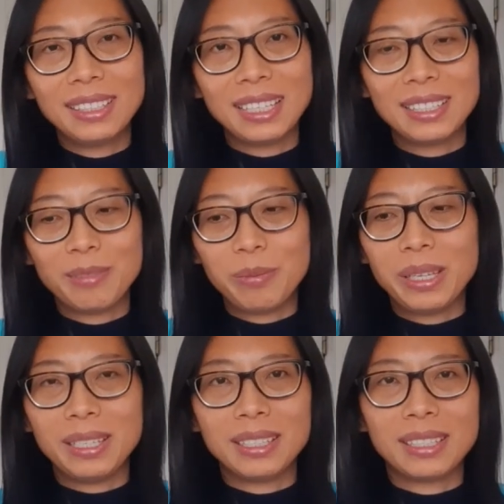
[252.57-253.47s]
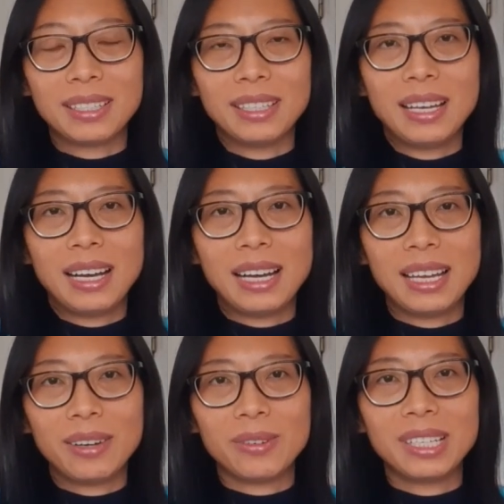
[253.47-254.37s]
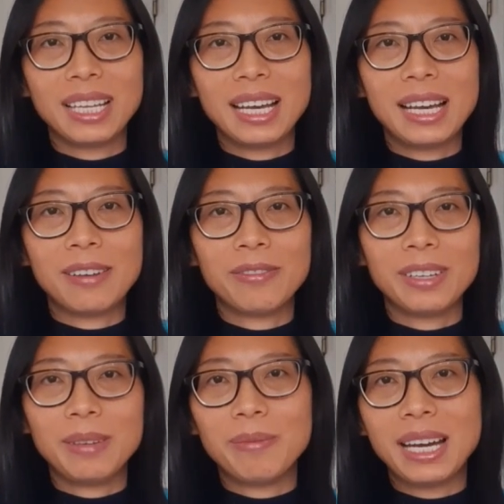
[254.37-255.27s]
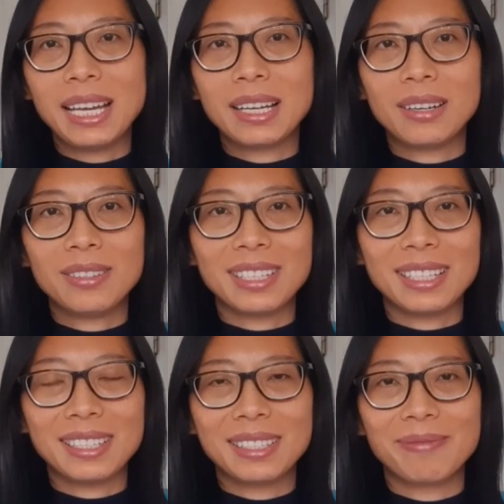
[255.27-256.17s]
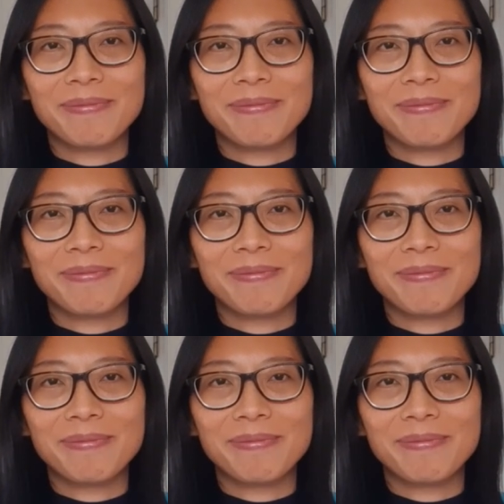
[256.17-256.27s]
this piece I already have in my closet.